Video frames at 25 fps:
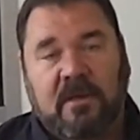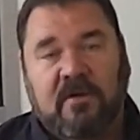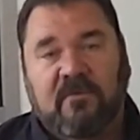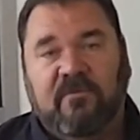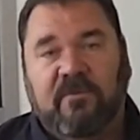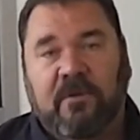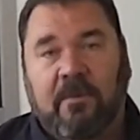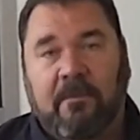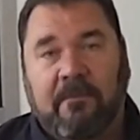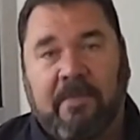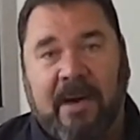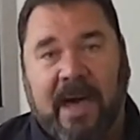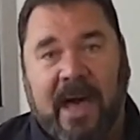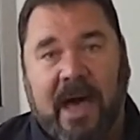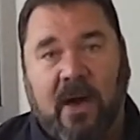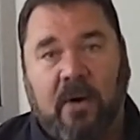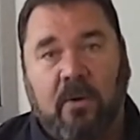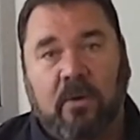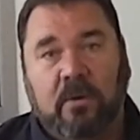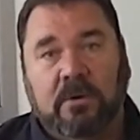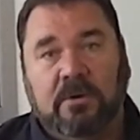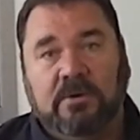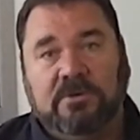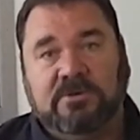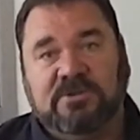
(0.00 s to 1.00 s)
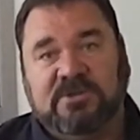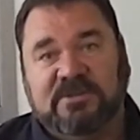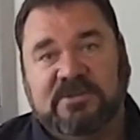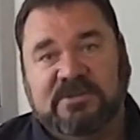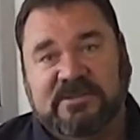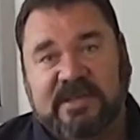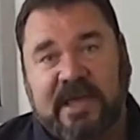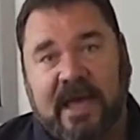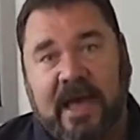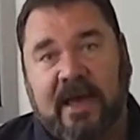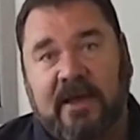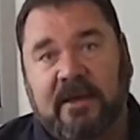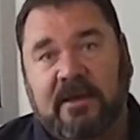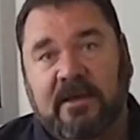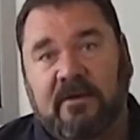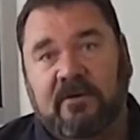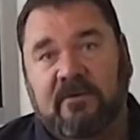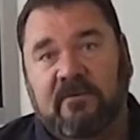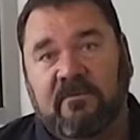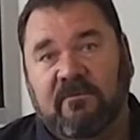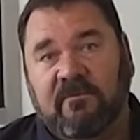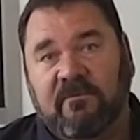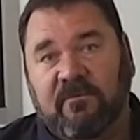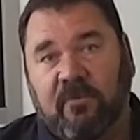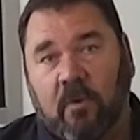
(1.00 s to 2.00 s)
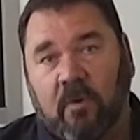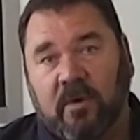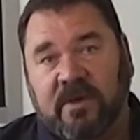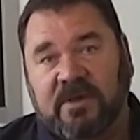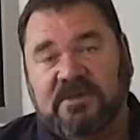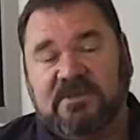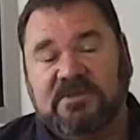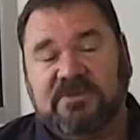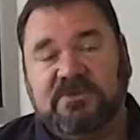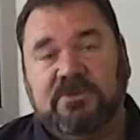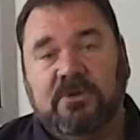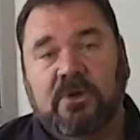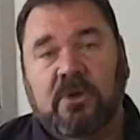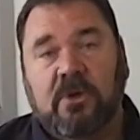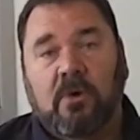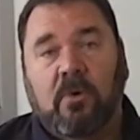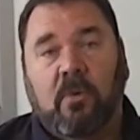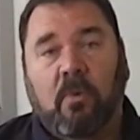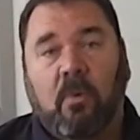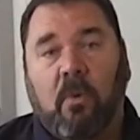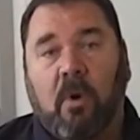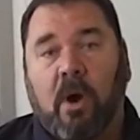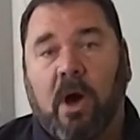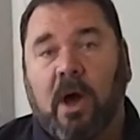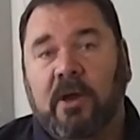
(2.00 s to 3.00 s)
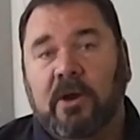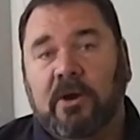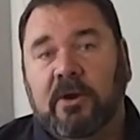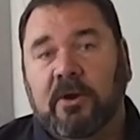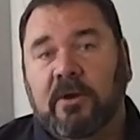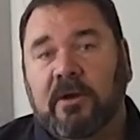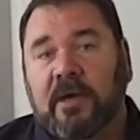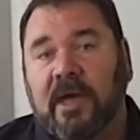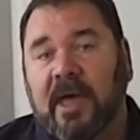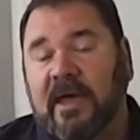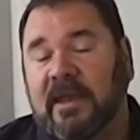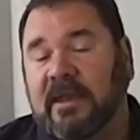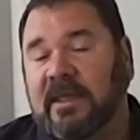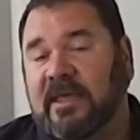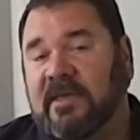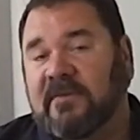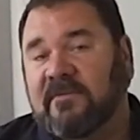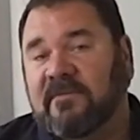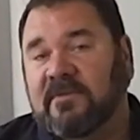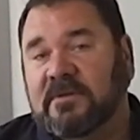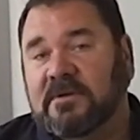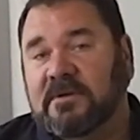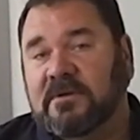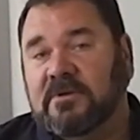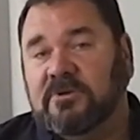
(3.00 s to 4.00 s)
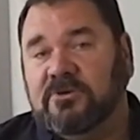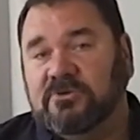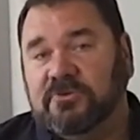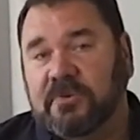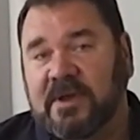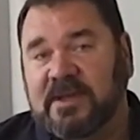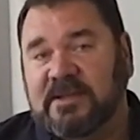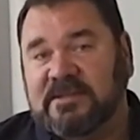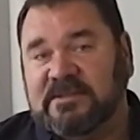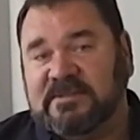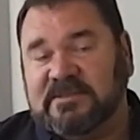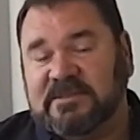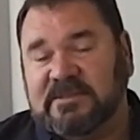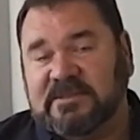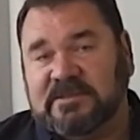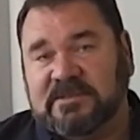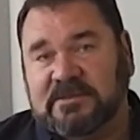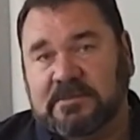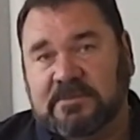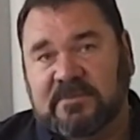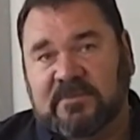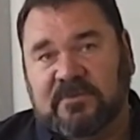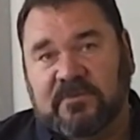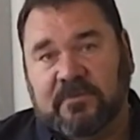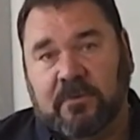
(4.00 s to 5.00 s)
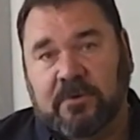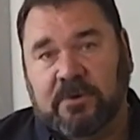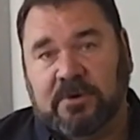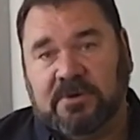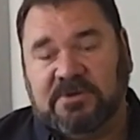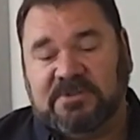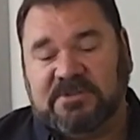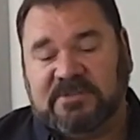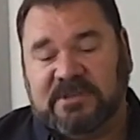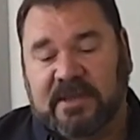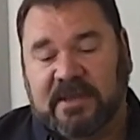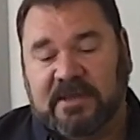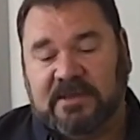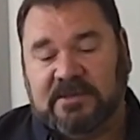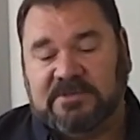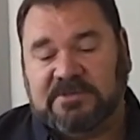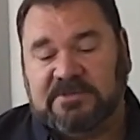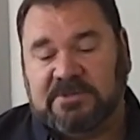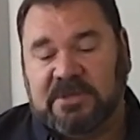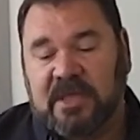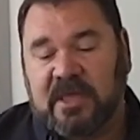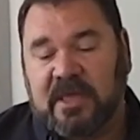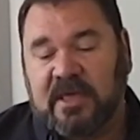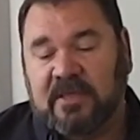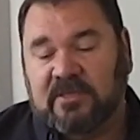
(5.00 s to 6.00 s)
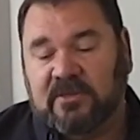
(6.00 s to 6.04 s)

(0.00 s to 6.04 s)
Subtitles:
From power to data, voice, water, and even drain systems for your sinks,